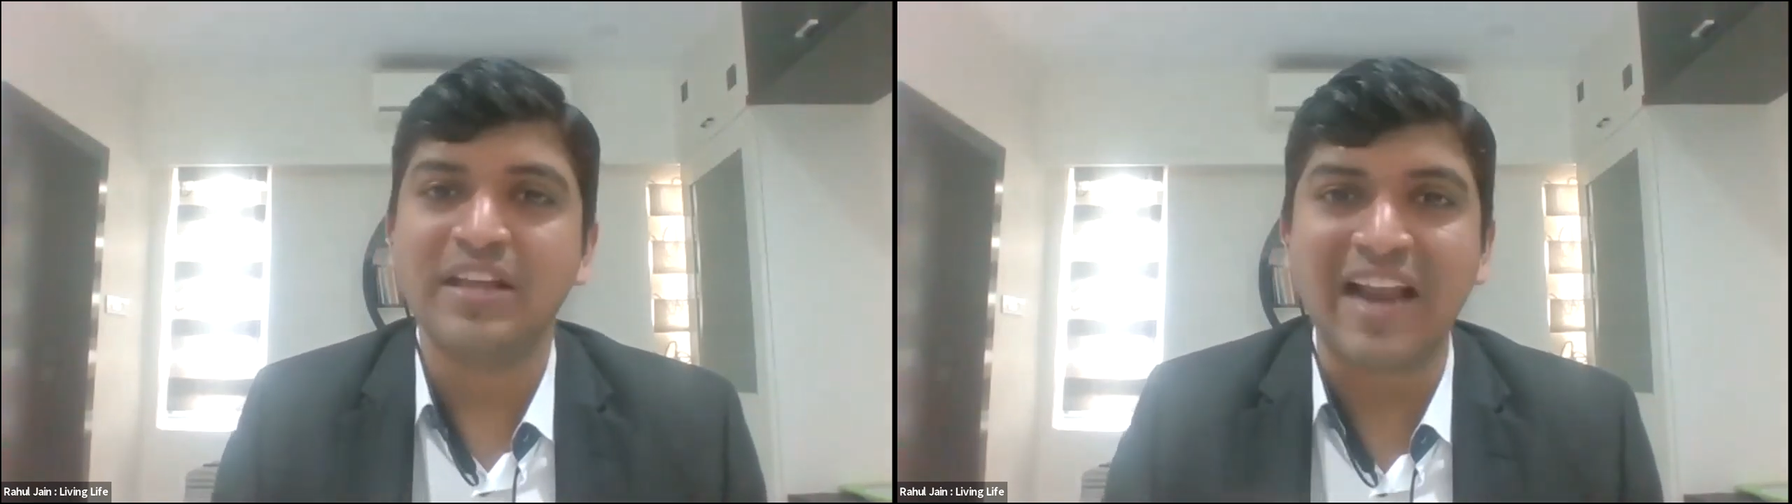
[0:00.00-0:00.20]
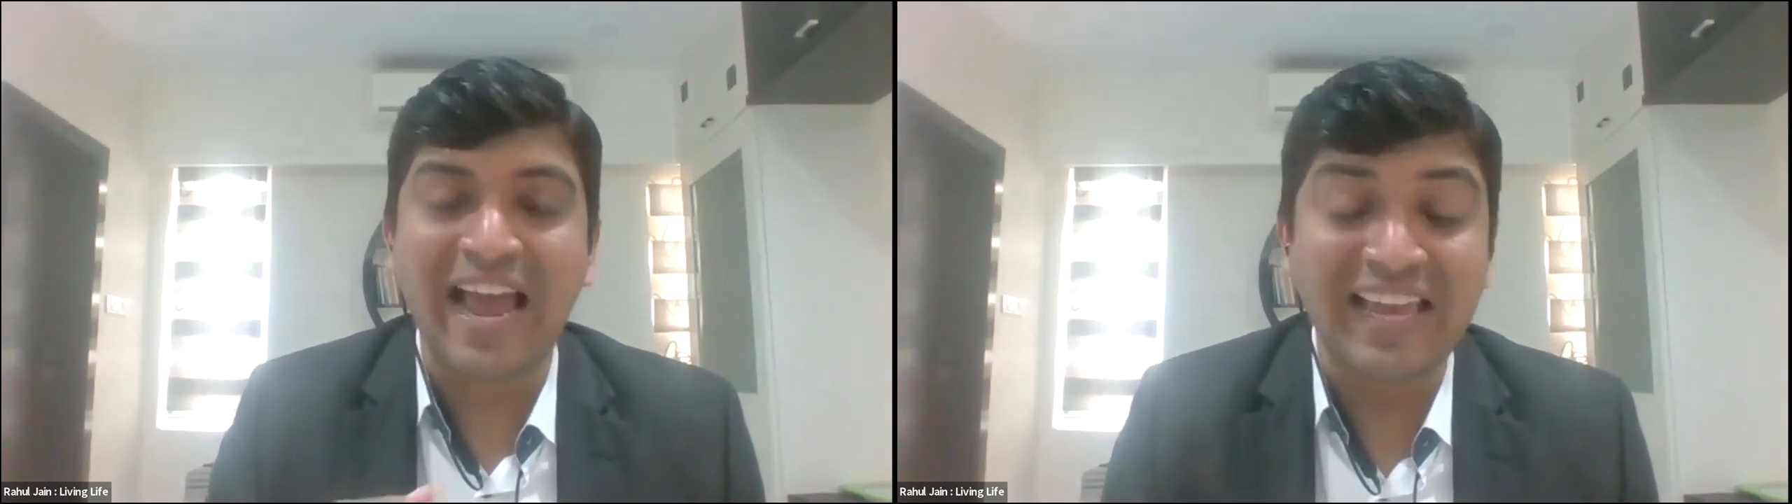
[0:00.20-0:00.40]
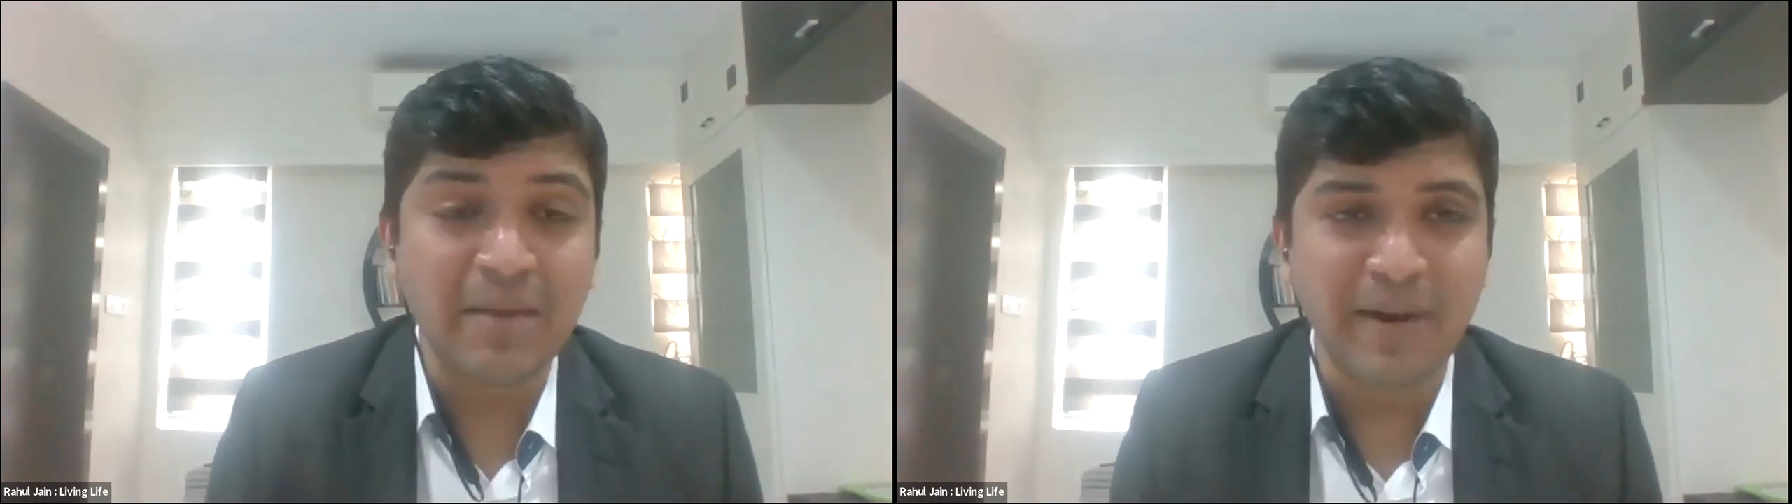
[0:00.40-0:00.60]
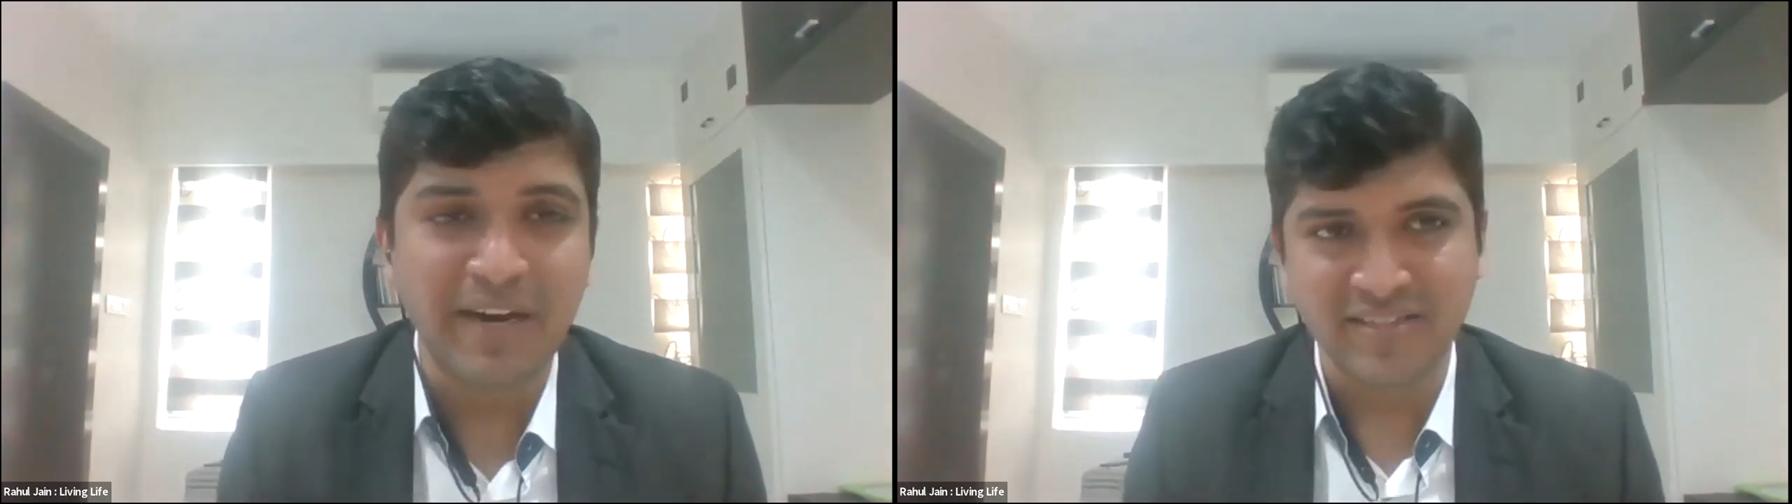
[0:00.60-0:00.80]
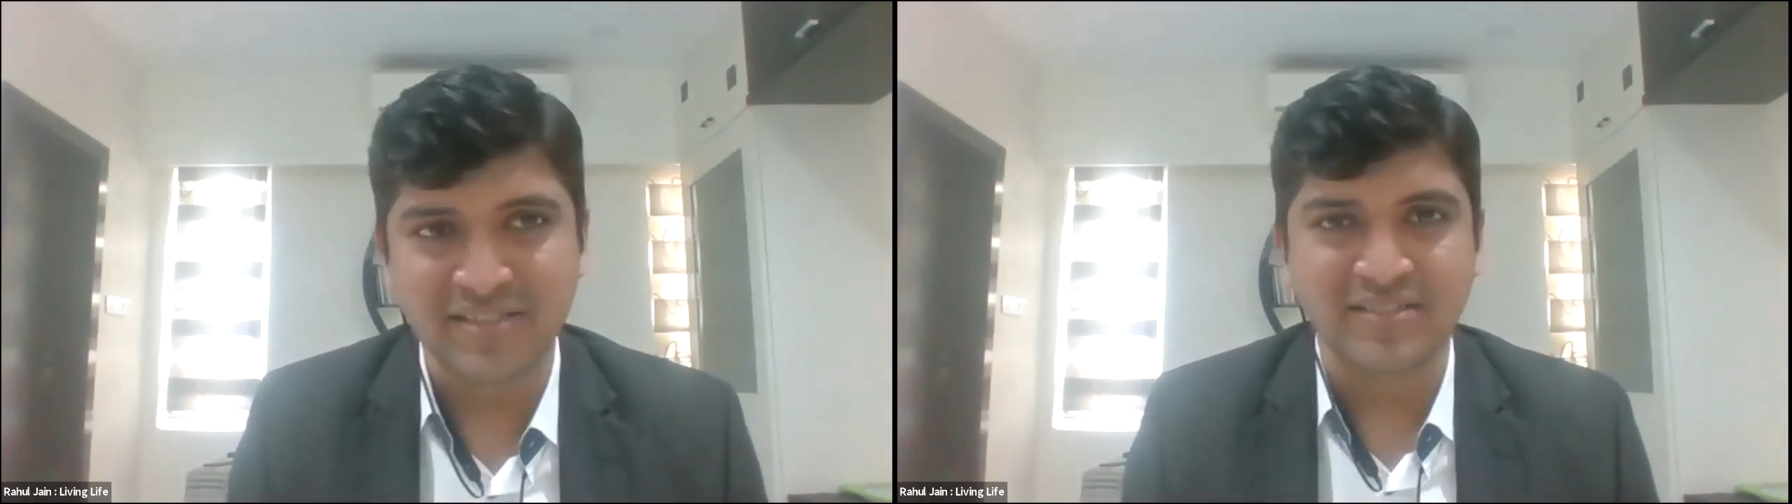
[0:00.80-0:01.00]
the ranking
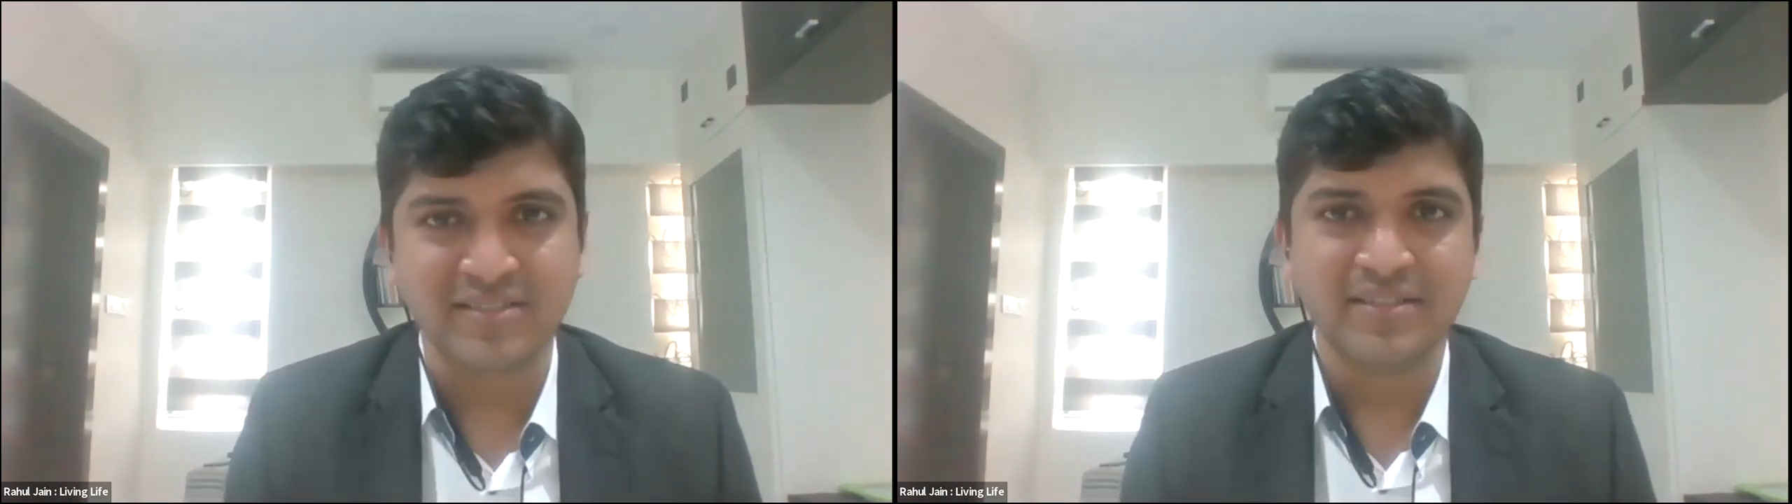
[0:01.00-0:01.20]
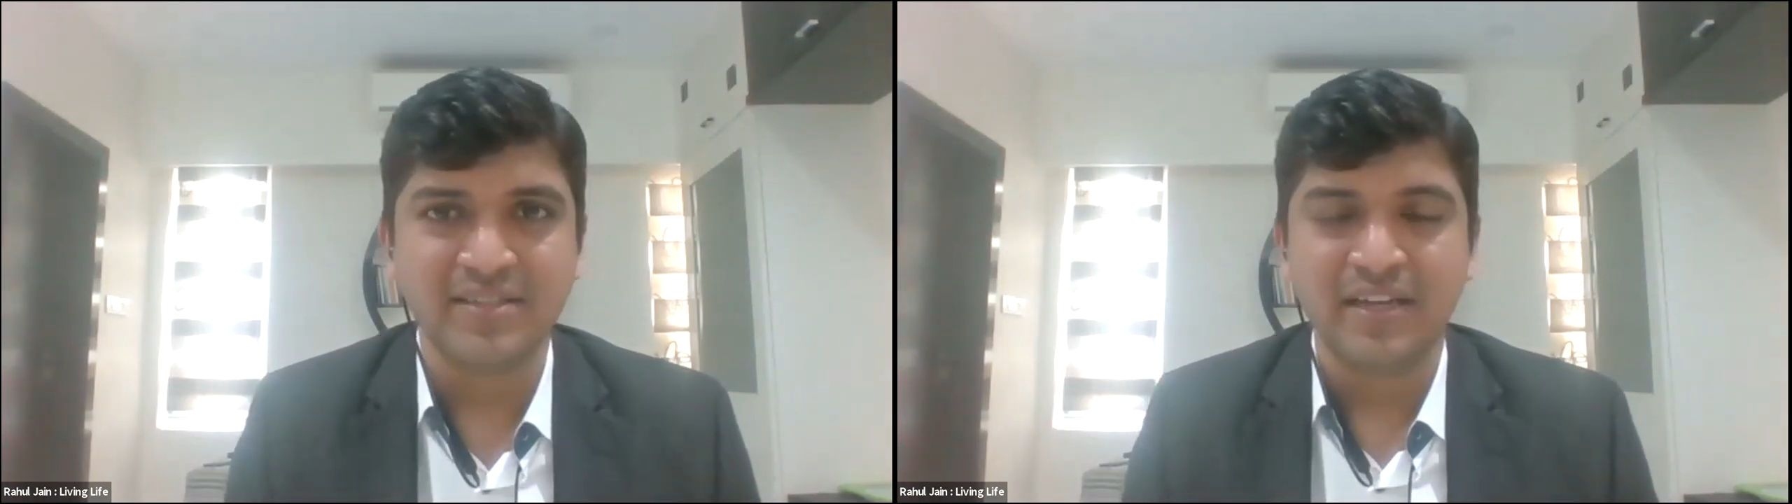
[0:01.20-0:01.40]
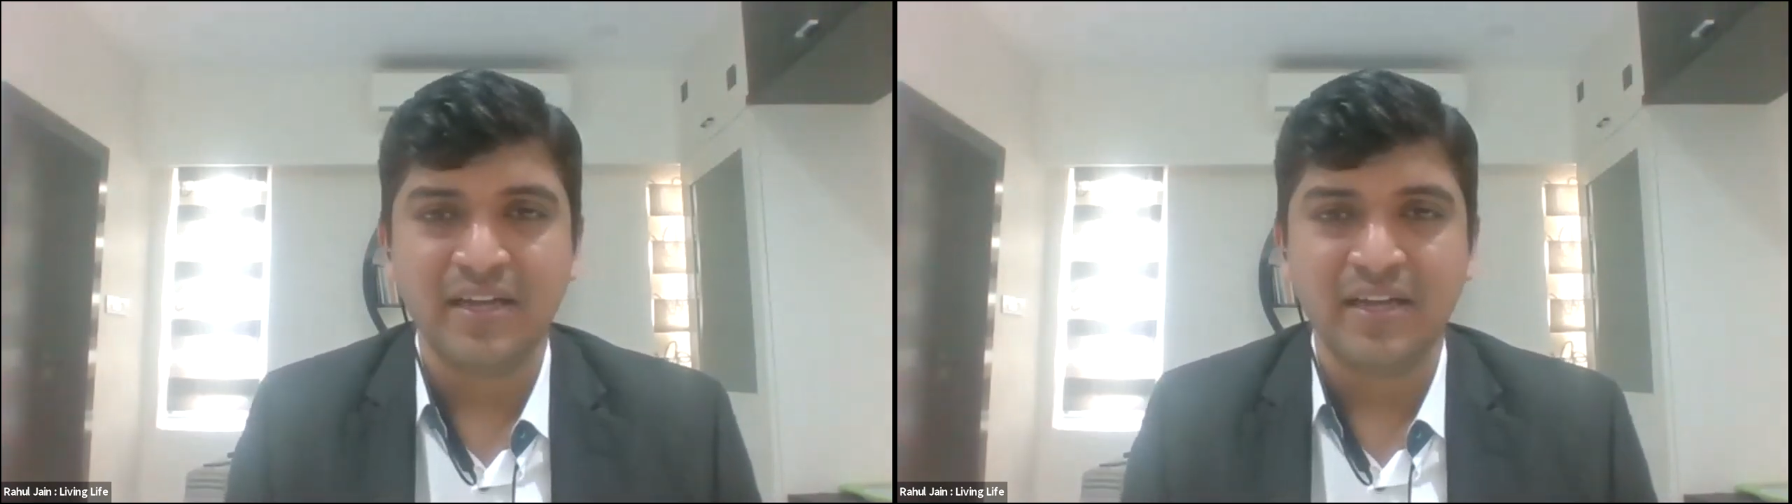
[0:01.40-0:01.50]
being discussed.